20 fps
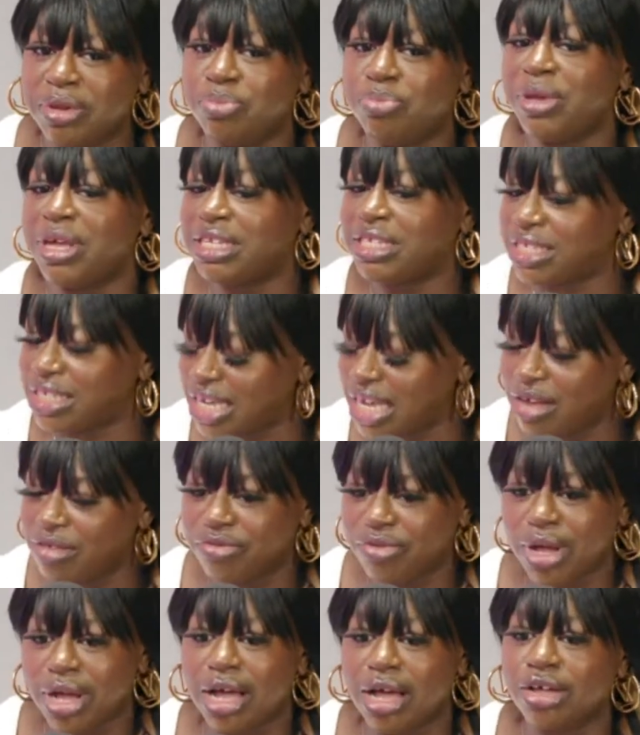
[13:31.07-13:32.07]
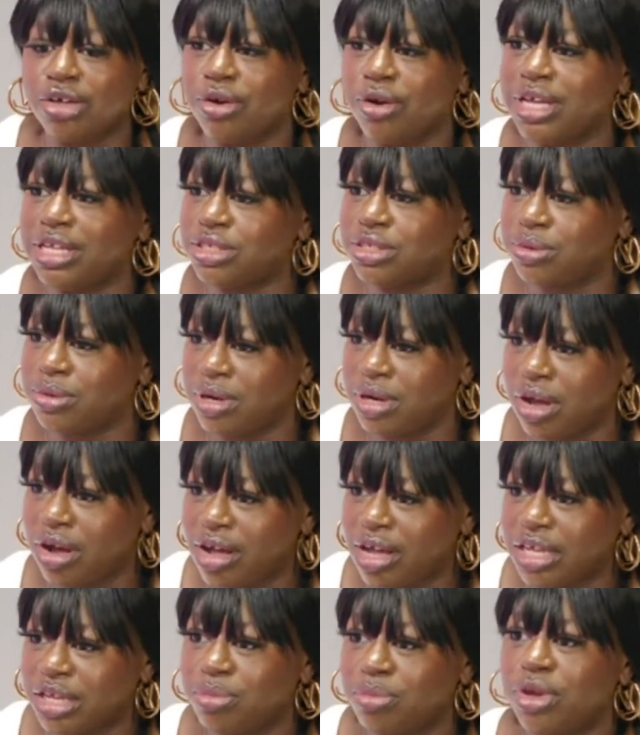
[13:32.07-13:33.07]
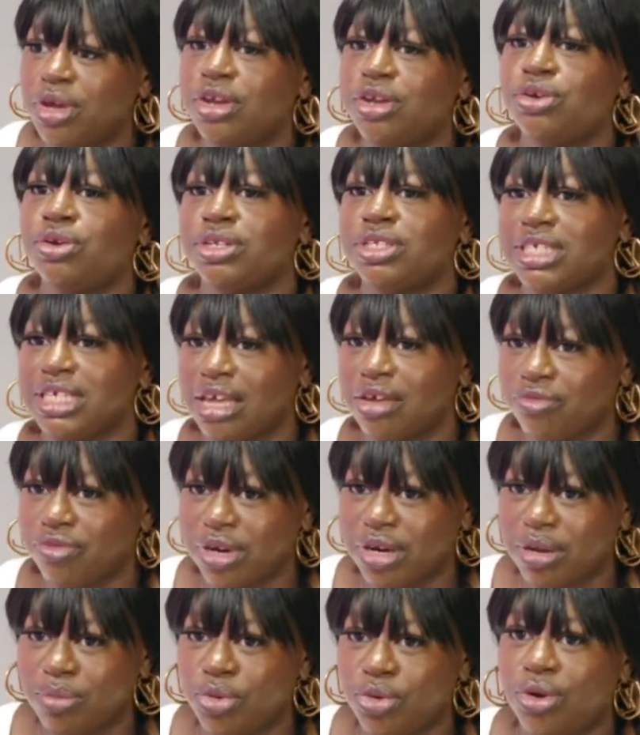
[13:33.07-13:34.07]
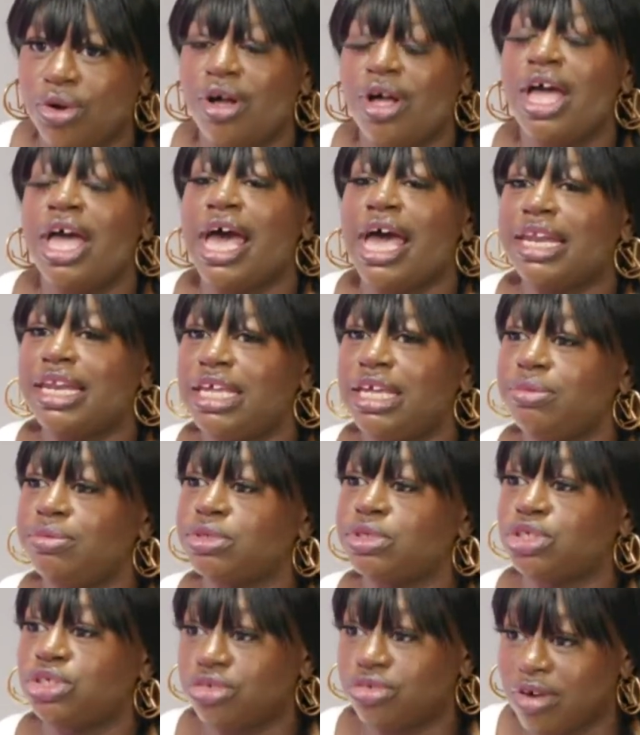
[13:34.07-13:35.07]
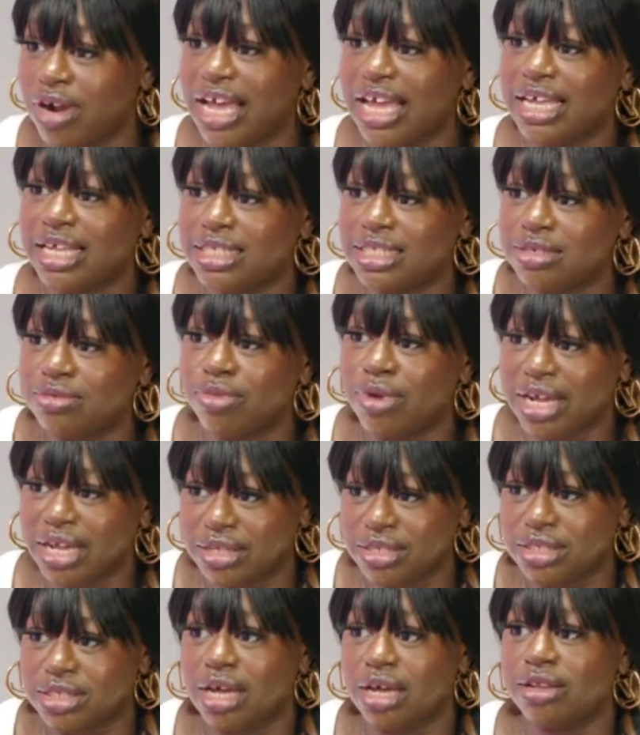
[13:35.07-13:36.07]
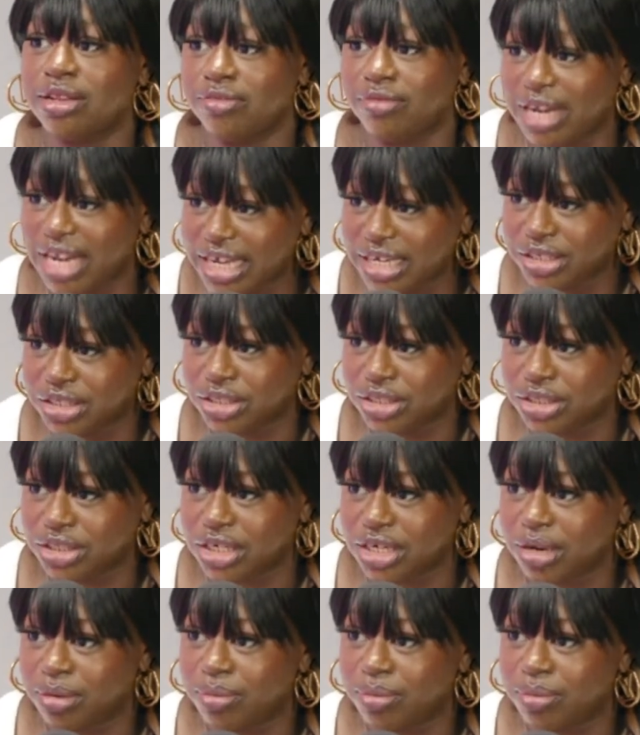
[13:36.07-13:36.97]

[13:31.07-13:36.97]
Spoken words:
been together, got into an argument, not together anymore, and he was trying to reconcile the relationship.